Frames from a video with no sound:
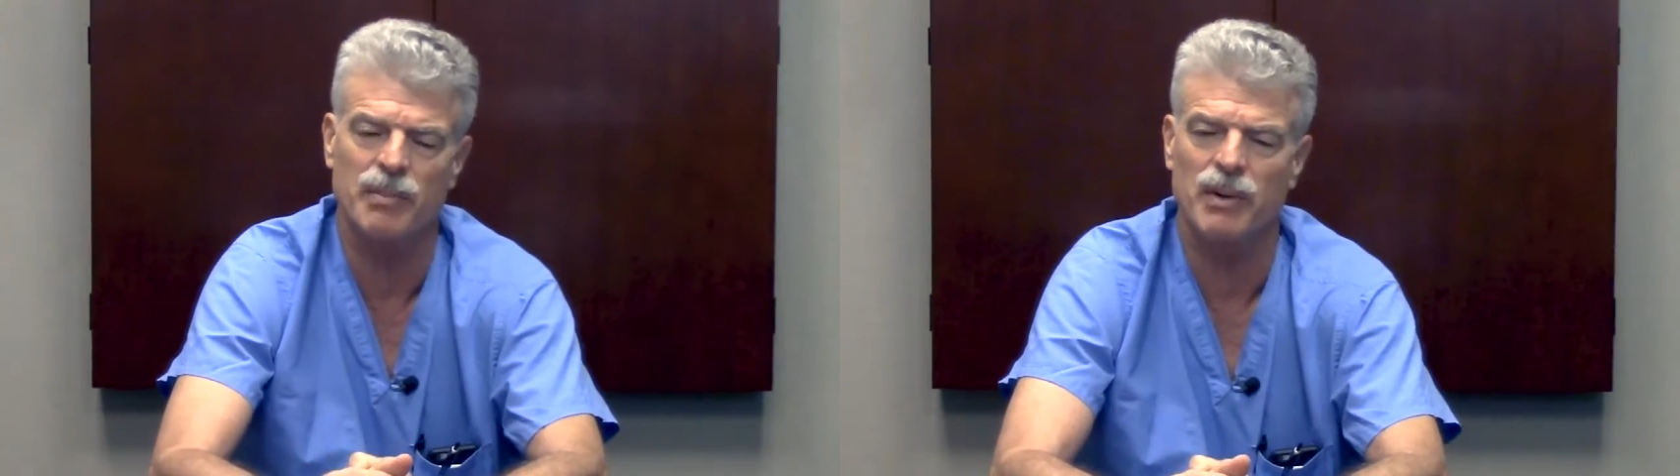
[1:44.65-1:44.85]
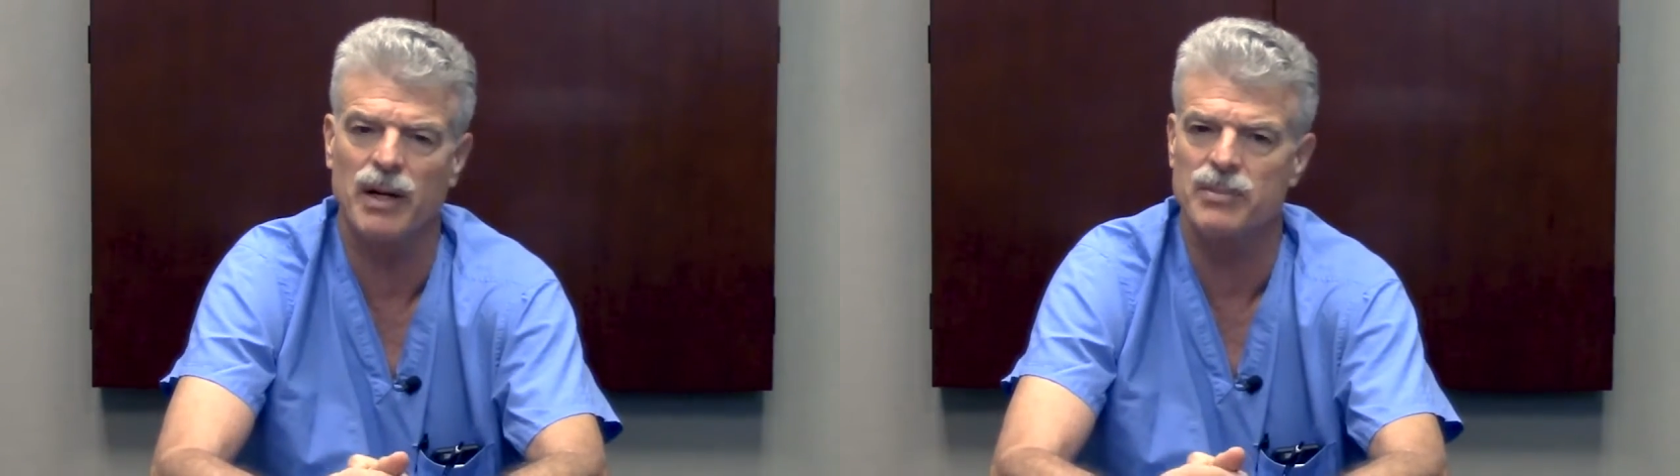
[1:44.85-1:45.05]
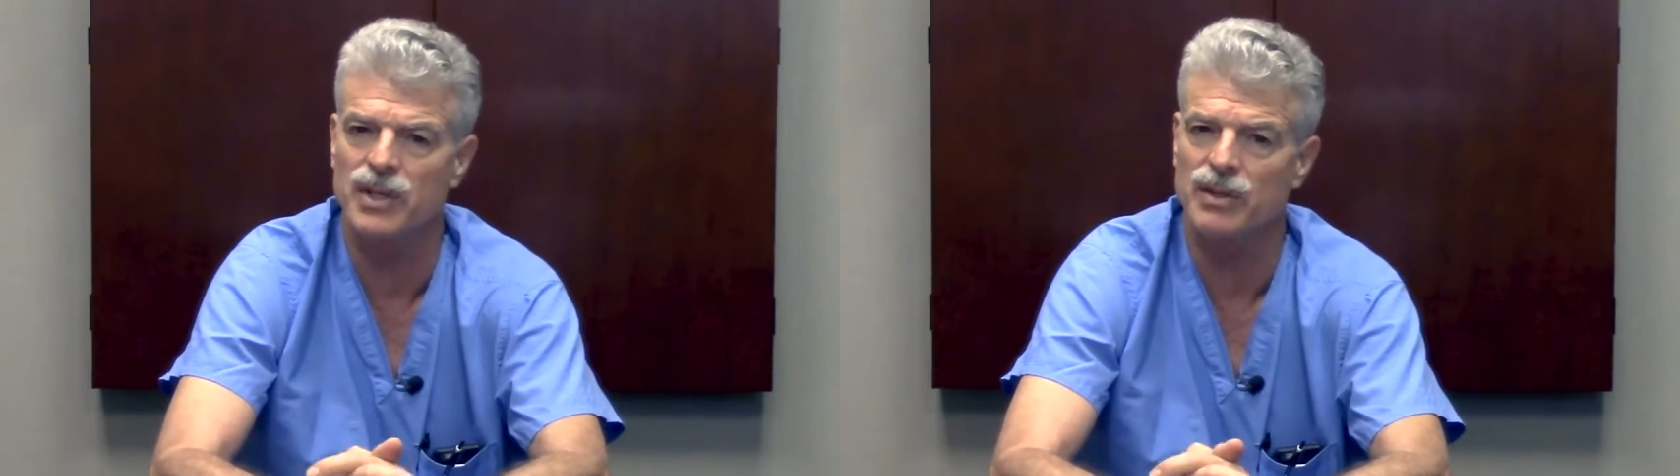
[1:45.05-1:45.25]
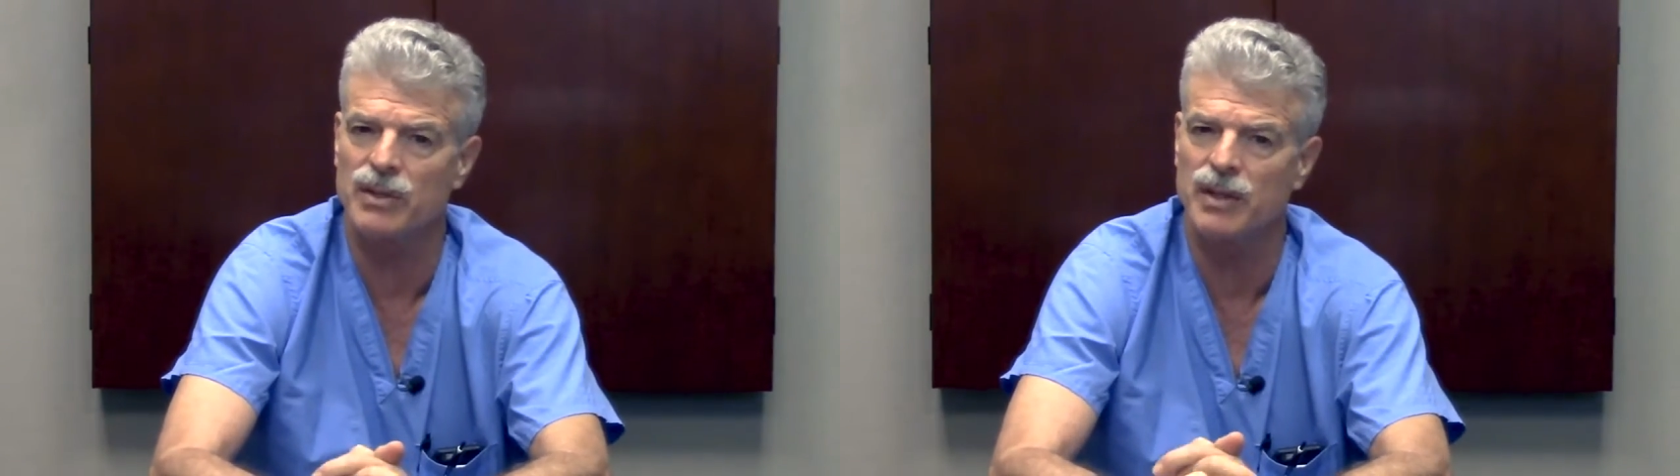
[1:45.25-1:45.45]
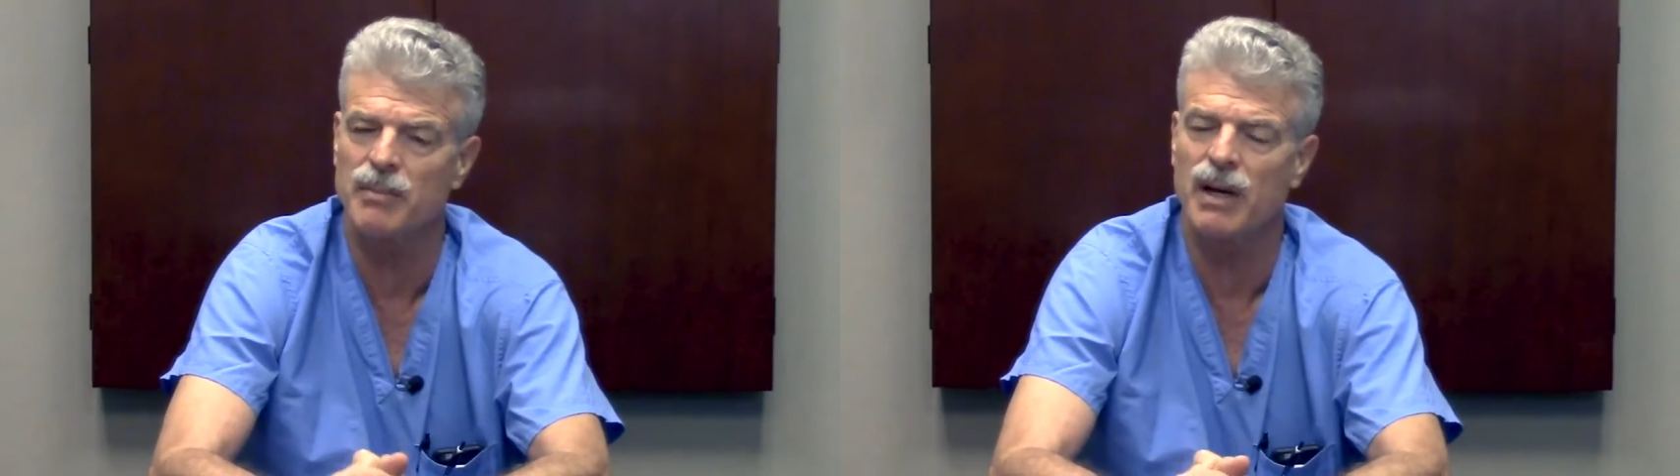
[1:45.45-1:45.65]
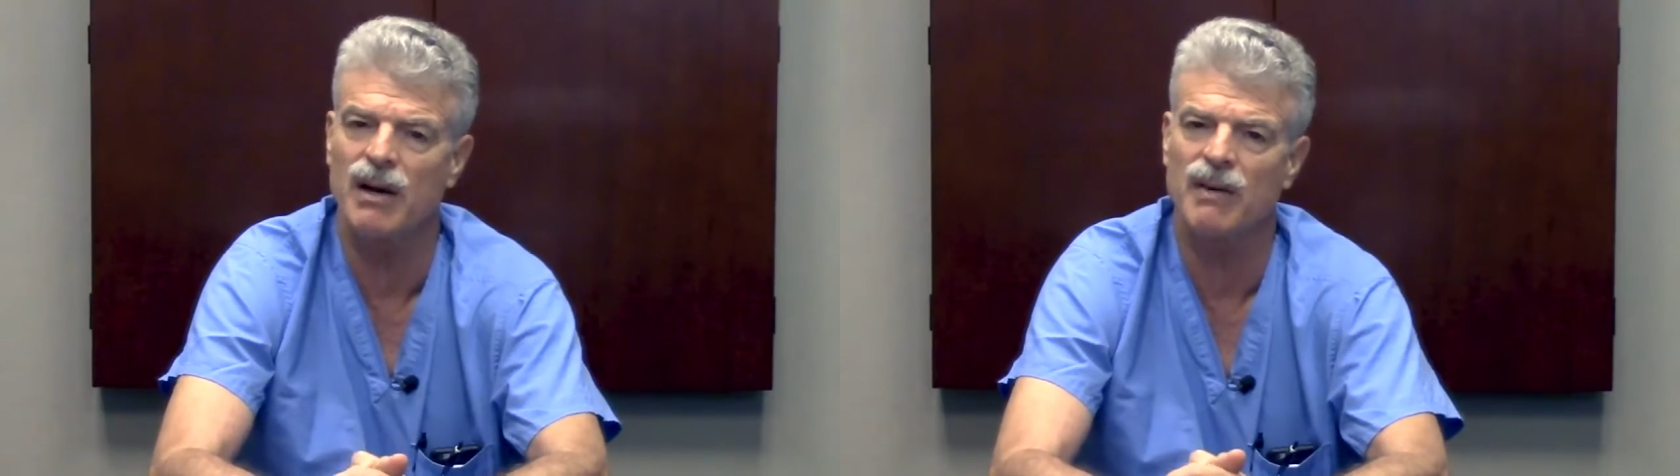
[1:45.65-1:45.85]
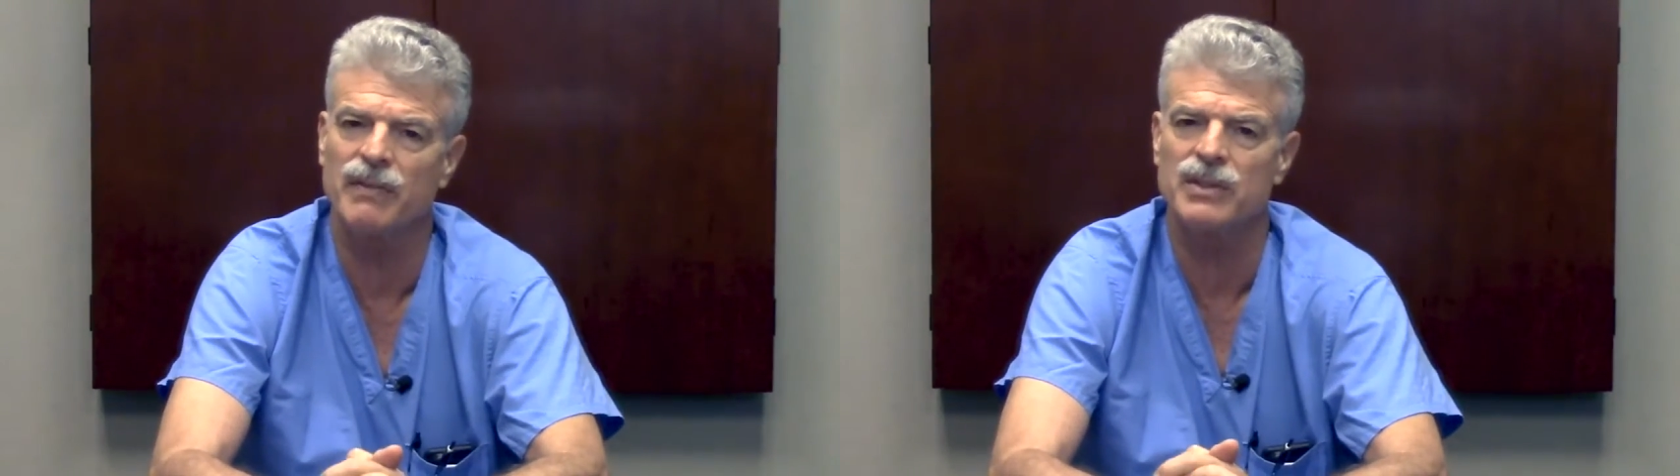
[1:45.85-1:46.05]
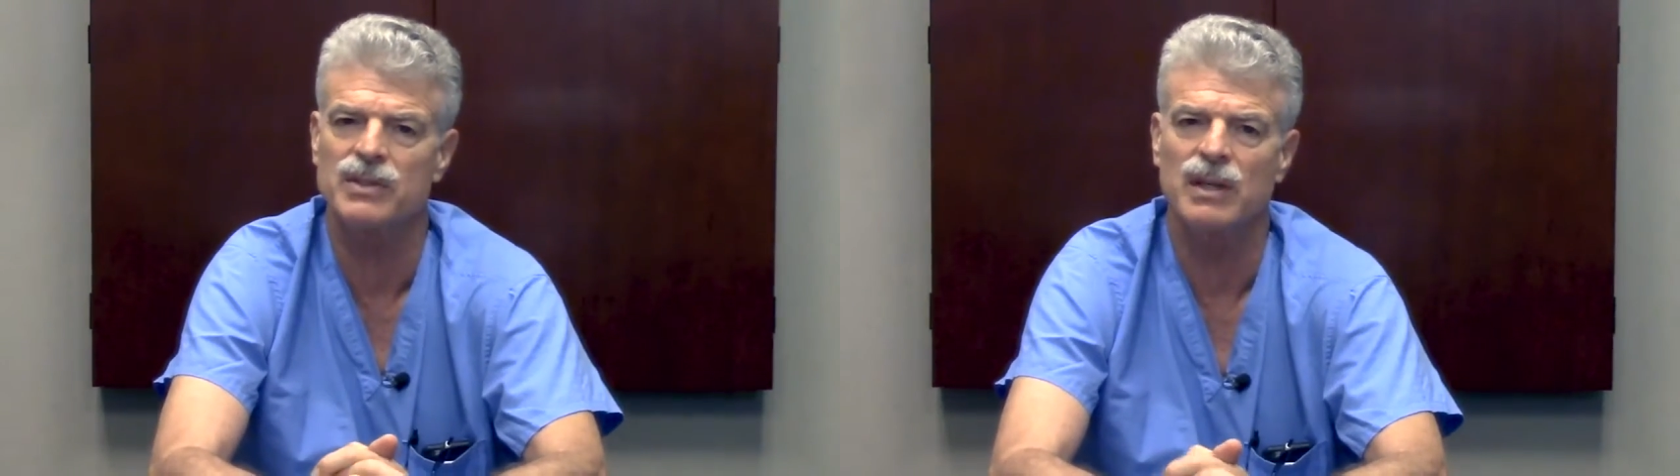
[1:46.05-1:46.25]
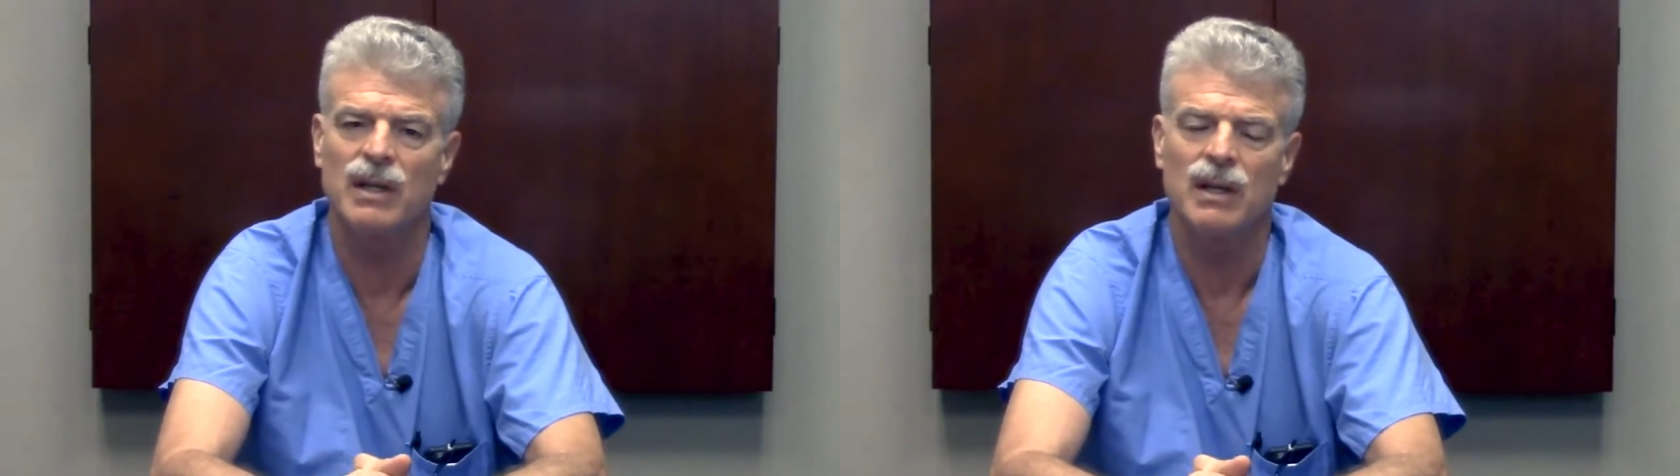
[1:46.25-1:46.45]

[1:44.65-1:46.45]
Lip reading: of problems either in my office